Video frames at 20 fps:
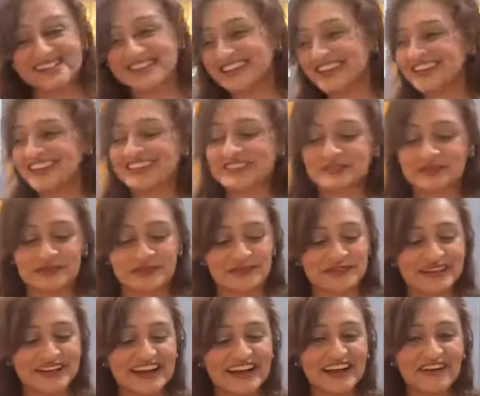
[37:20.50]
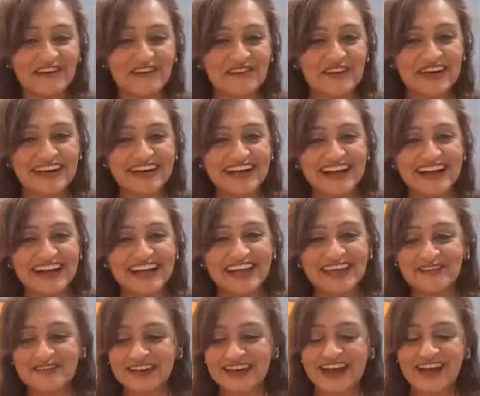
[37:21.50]
take his food. Or
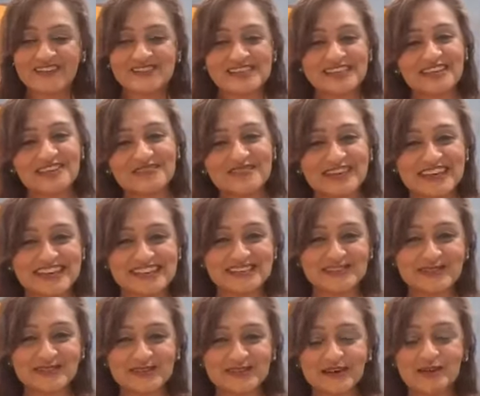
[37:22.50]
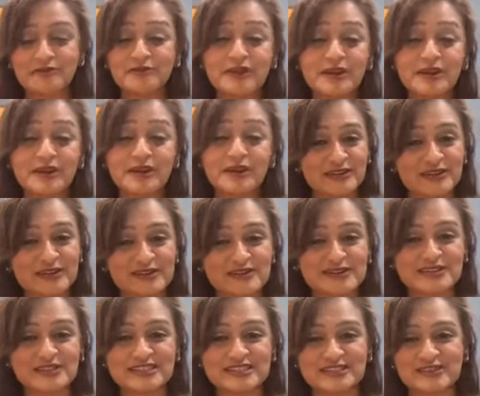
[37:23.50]
he would have to give me his food. Or we go to the
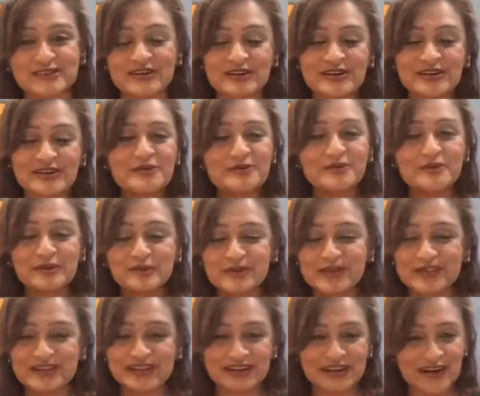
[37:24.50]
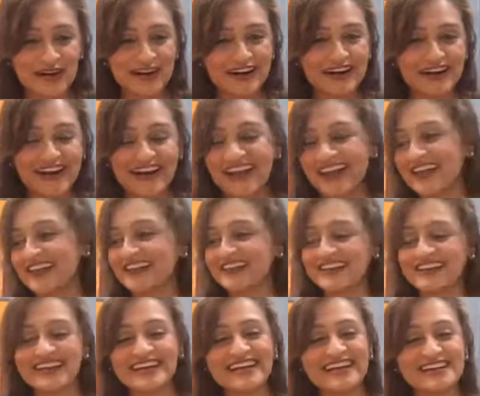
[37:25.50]
grocery store, we'll be in the cart, and
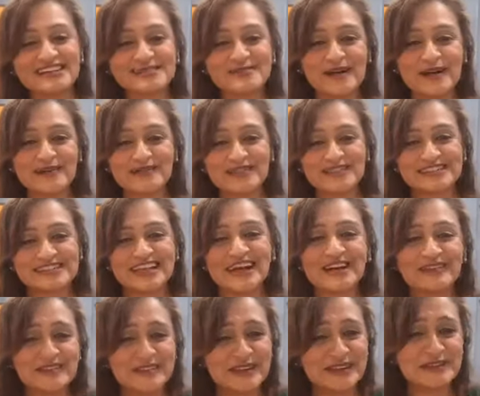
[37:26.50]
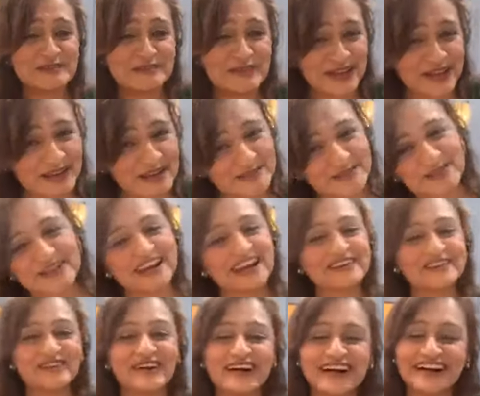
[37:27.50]
his mom will tell me to pick up what I
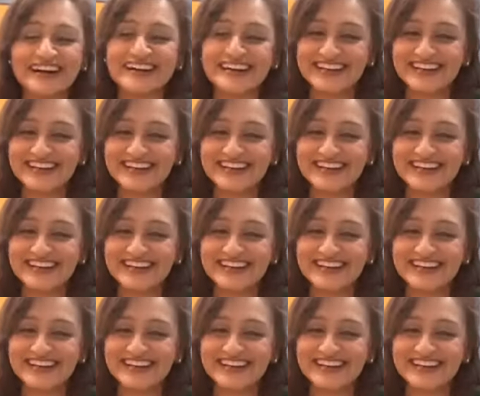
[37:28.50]
want.